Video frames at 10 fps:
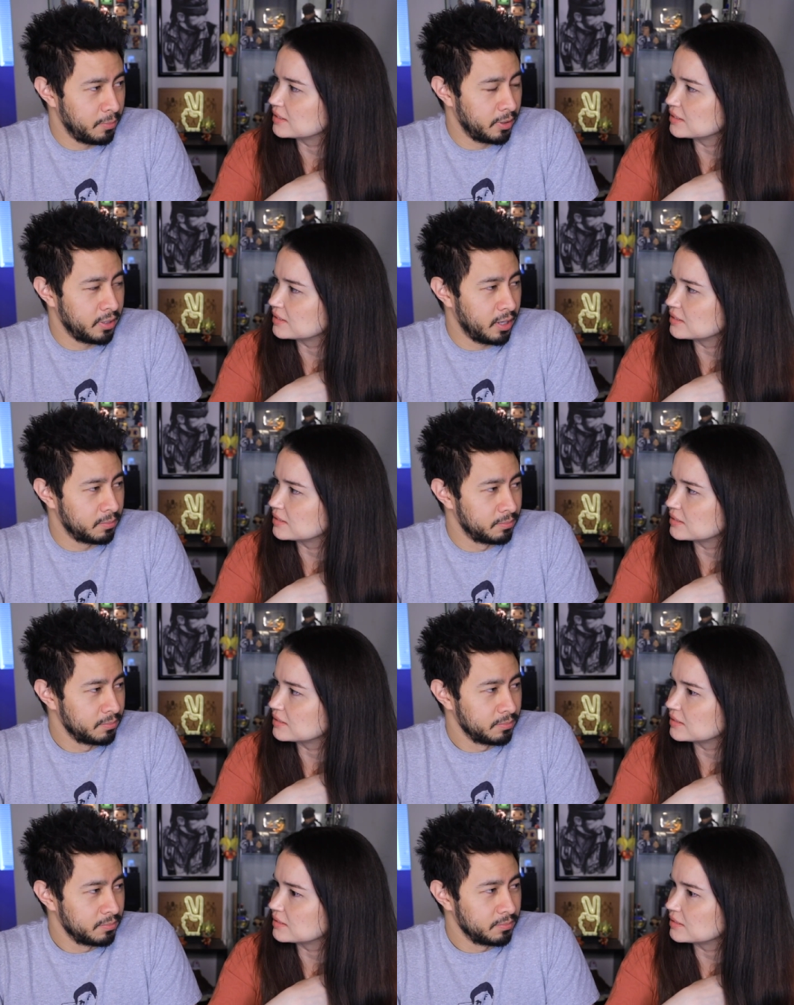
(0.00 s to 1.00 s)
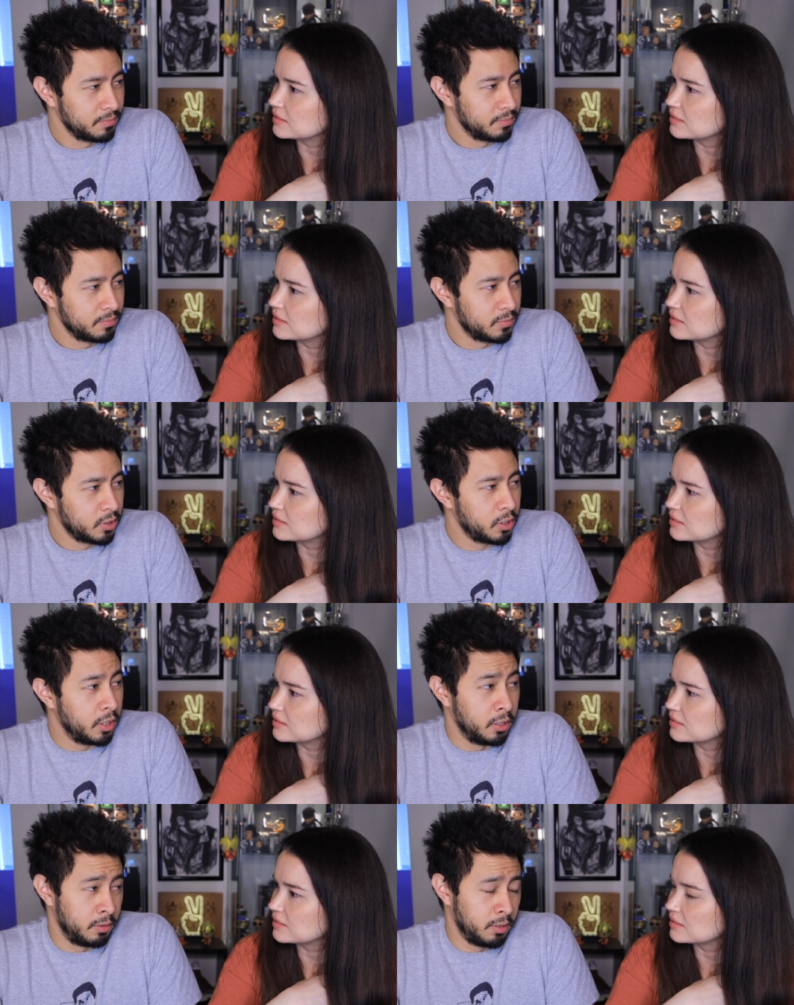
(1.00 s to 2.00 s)
Speaker 1: How about that?
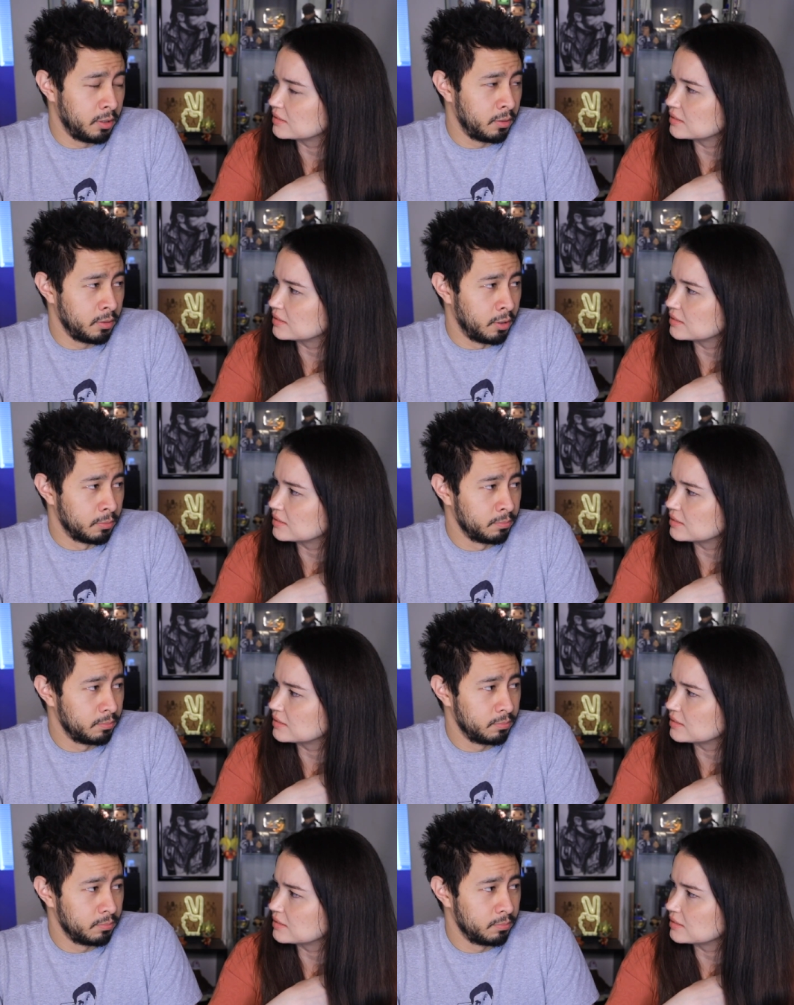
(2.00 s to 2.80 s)
In you know